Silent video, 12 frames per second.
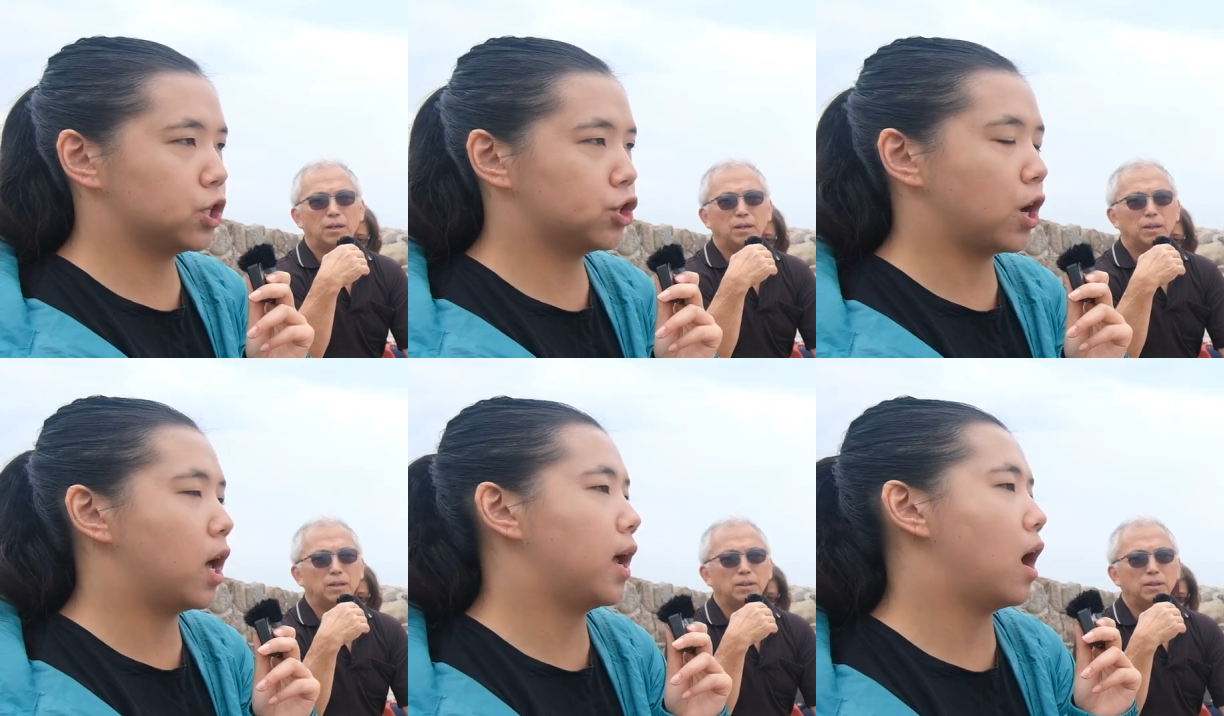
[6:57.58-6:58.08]

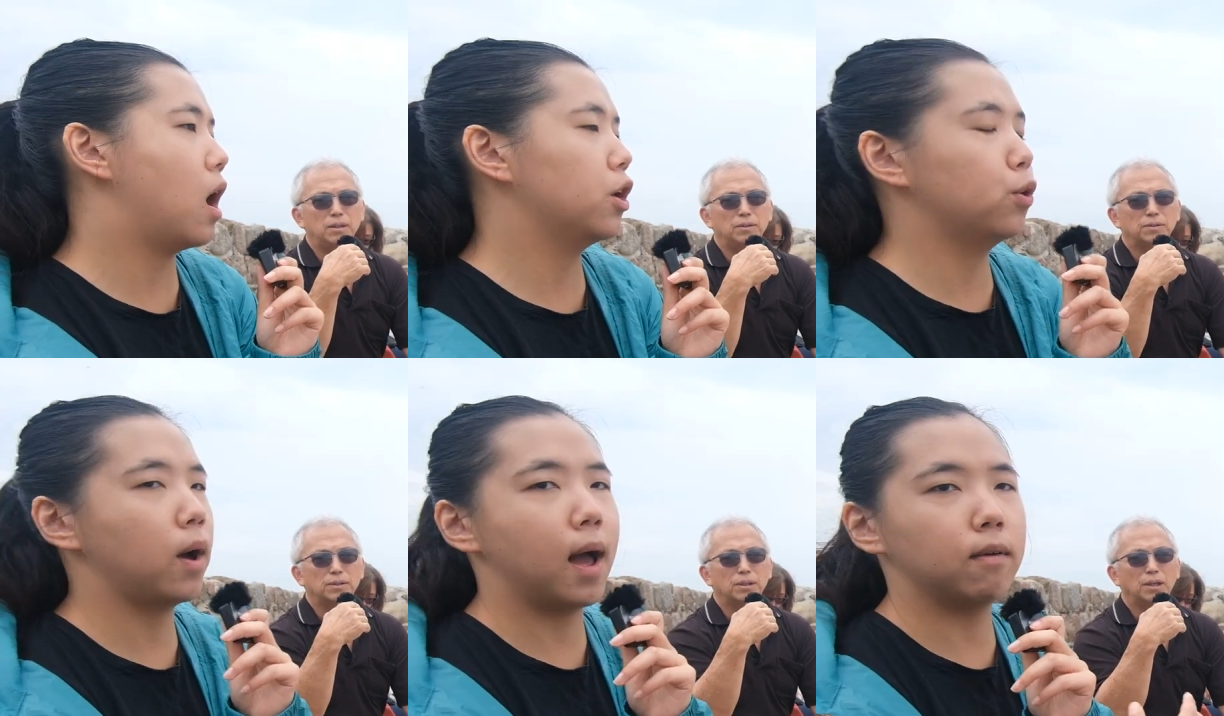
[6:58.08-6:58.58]
Speaker 1: Australia.
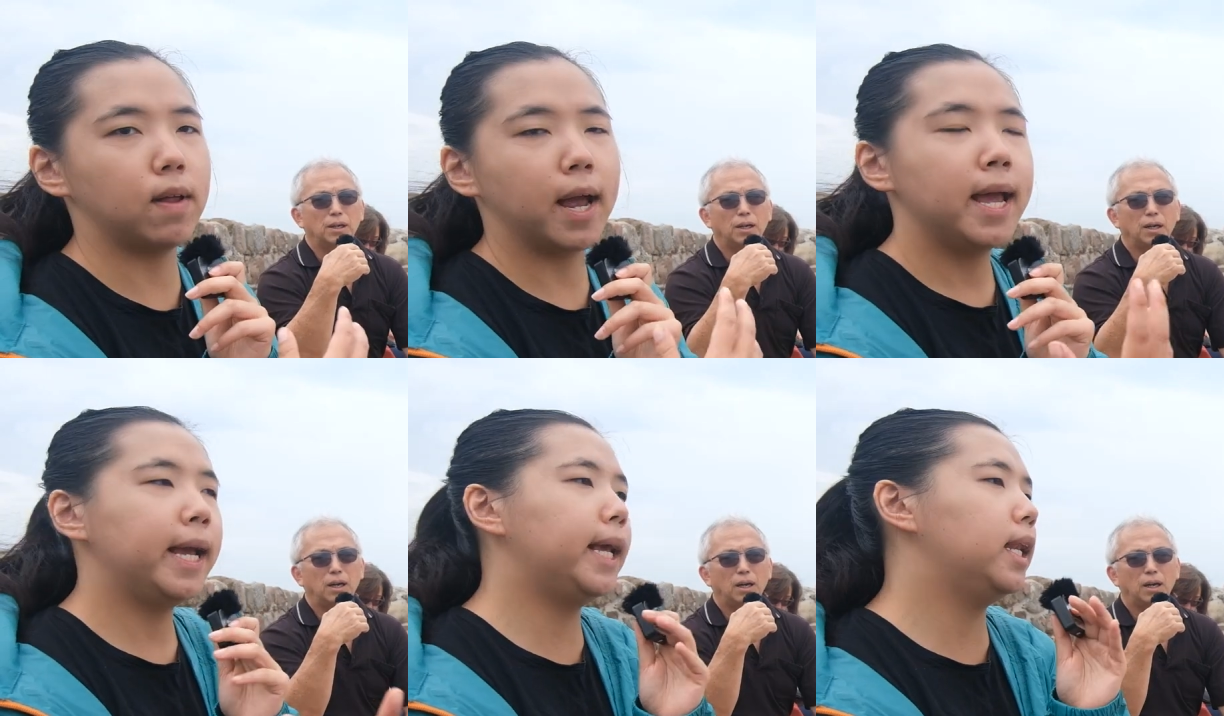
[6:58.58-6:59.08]
You'll have like
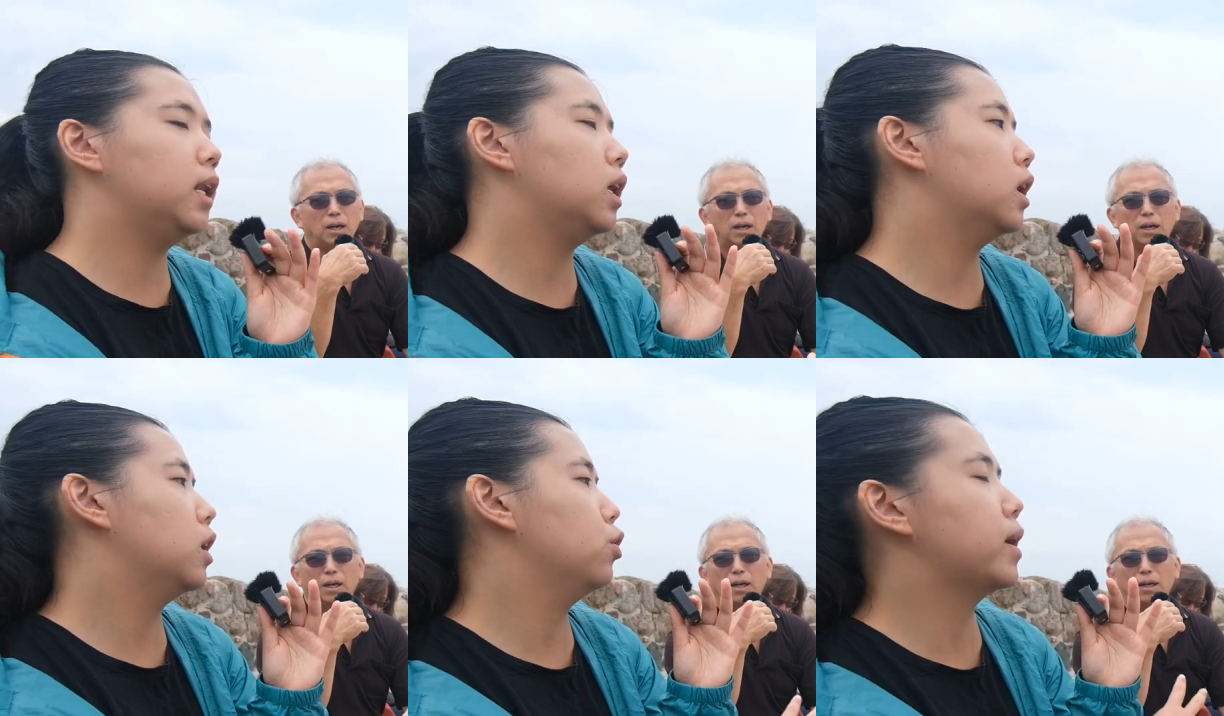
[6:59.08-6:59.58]

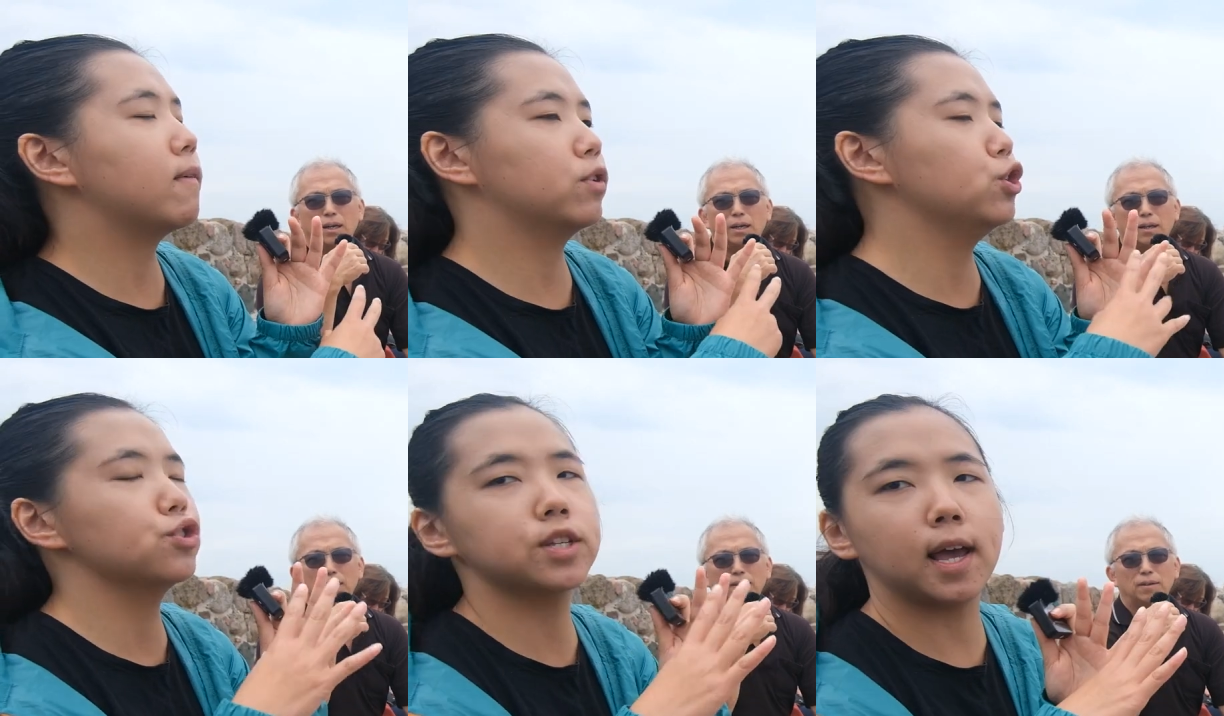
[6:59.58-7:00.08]
Indian. You'll get
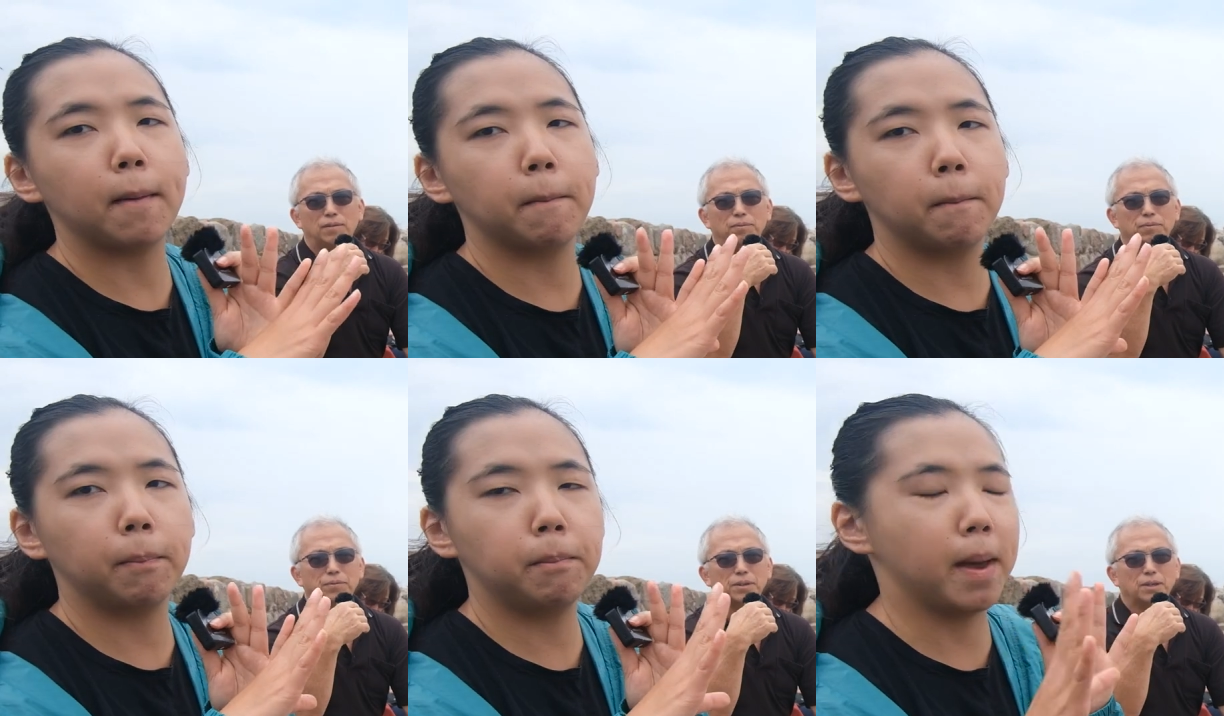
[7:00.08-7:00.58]
you'll just get
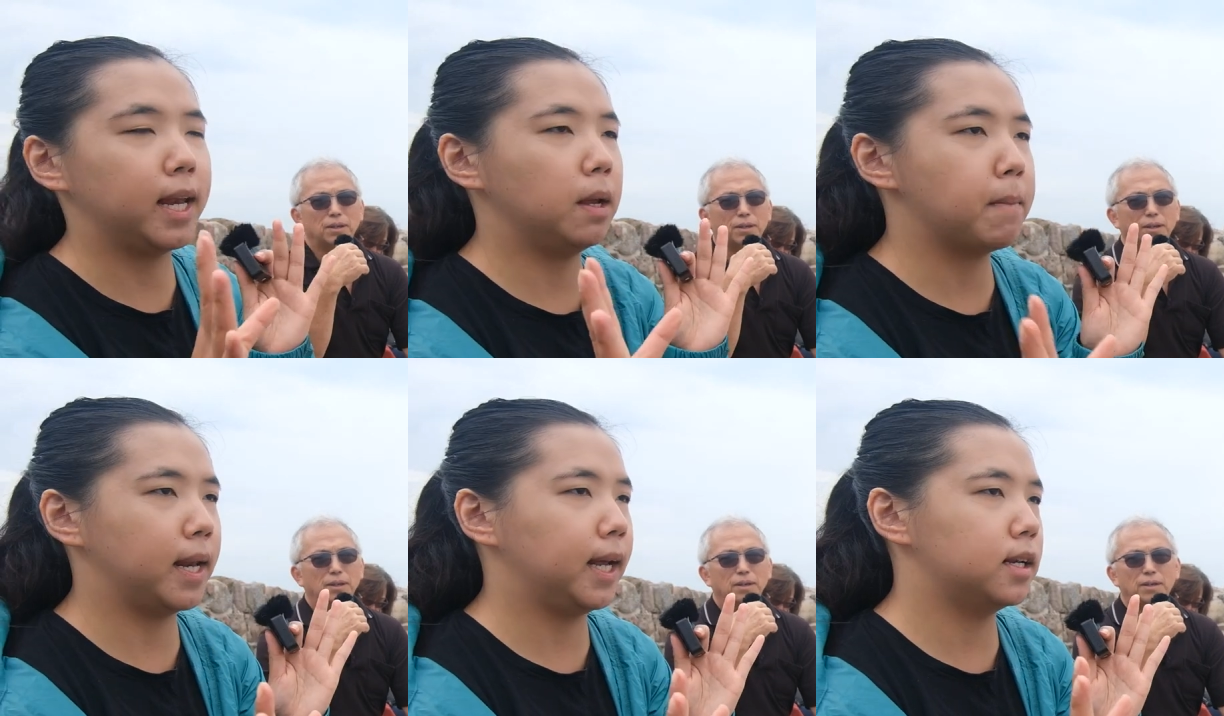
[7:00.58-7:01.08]
many
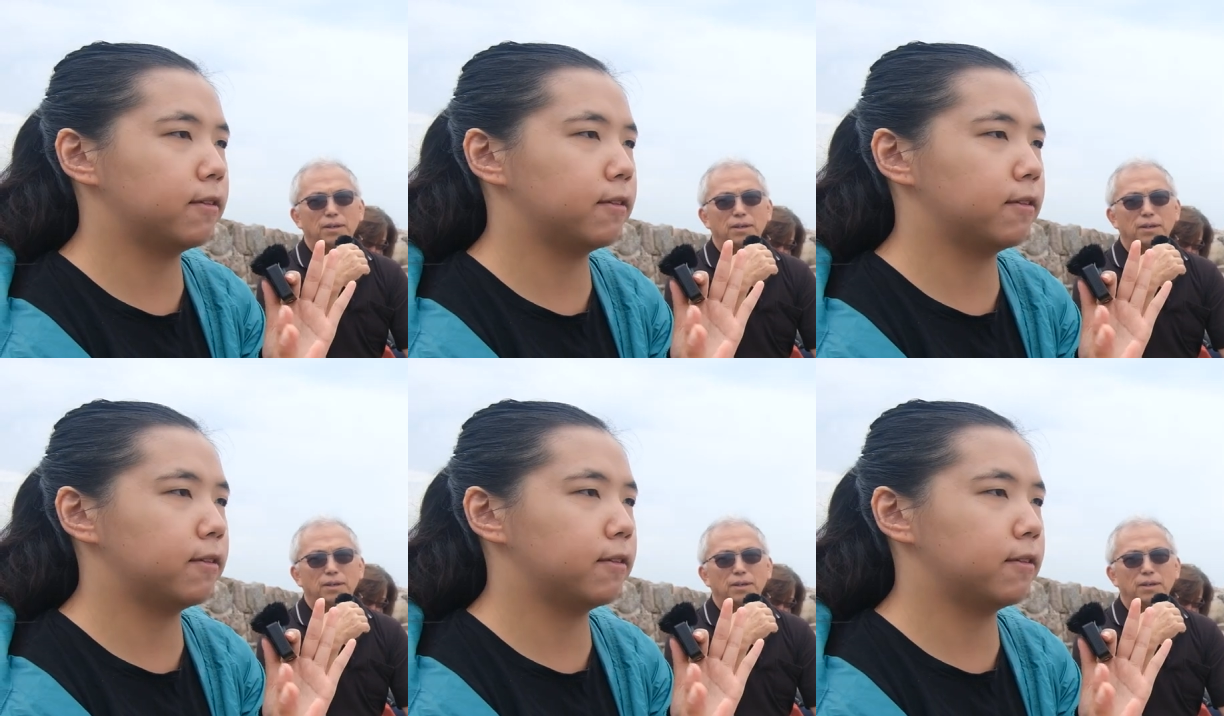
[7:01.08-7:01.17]
many